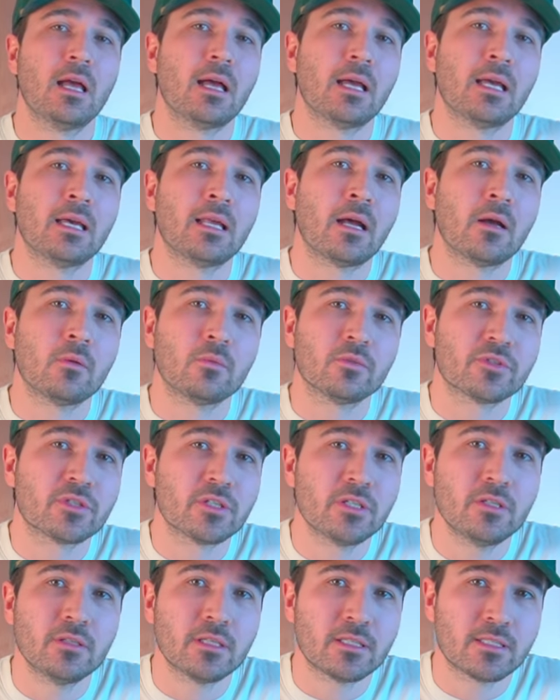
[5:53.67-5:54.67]
And I will see
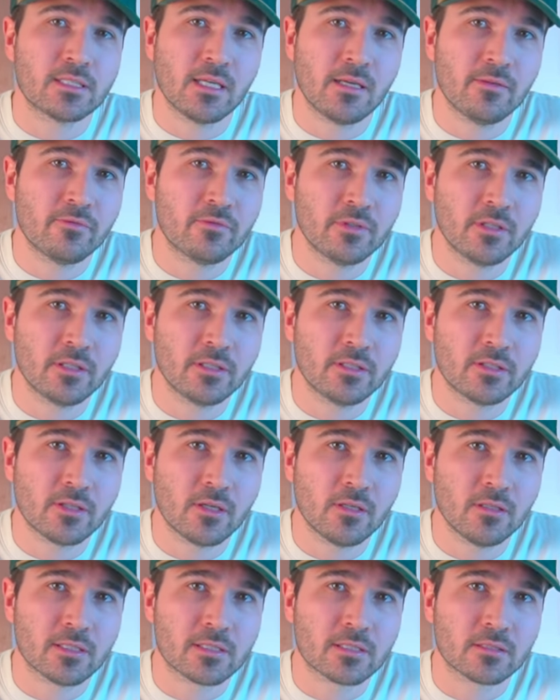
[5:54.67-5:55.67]
you next time for another
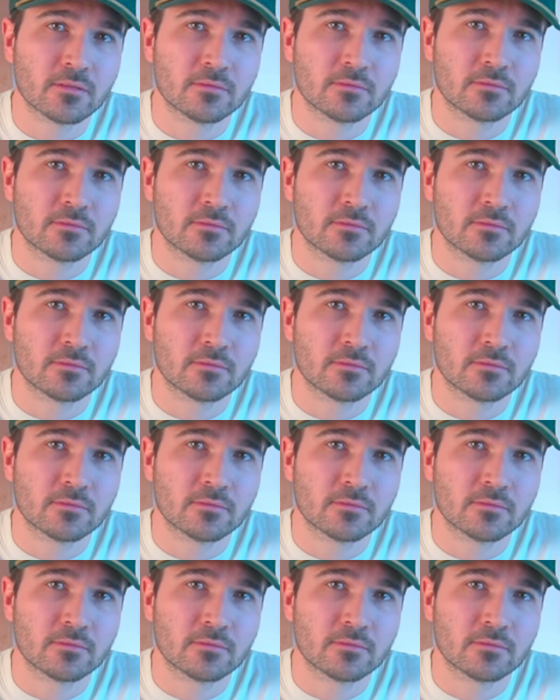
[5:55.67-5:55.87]
guitar lesson.